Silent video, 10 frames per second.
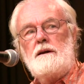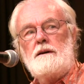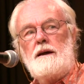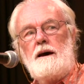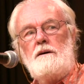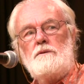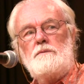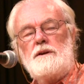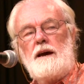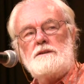And how would
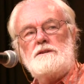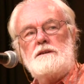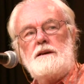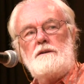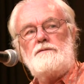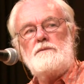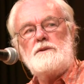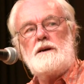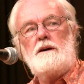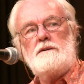we actually get from
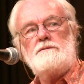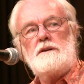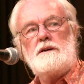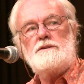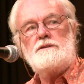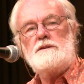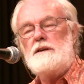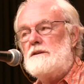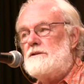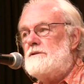the current relation to
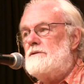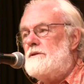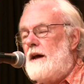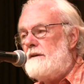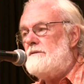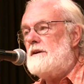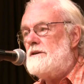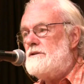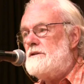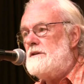nature to that
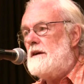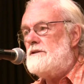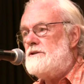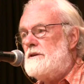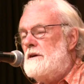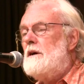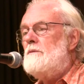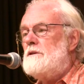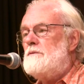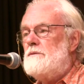relation to nature
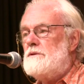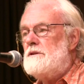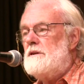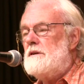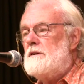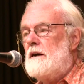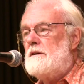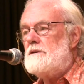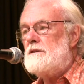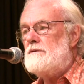which we were seeking
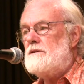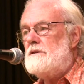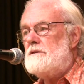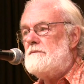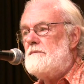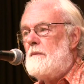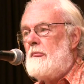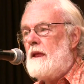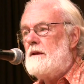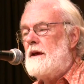under socialism?
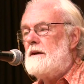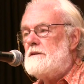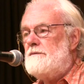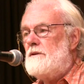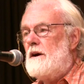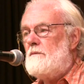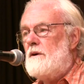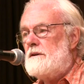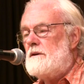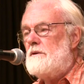And that is, if you like,
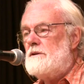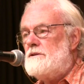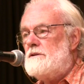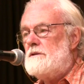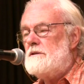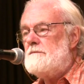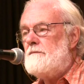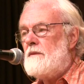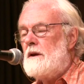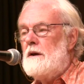one of the questions.
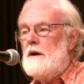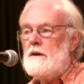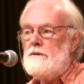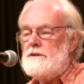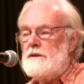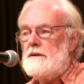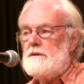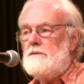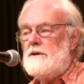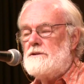There is
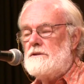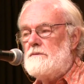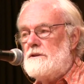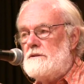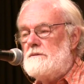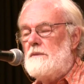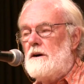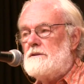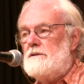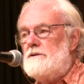another question which
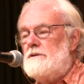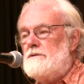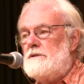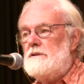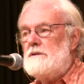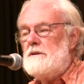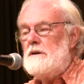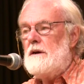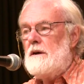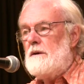Marx introduces,
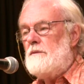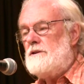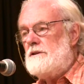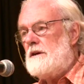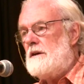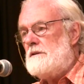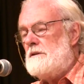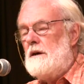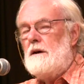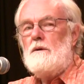in which he
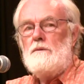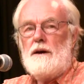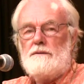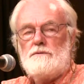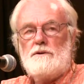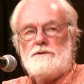says, we have to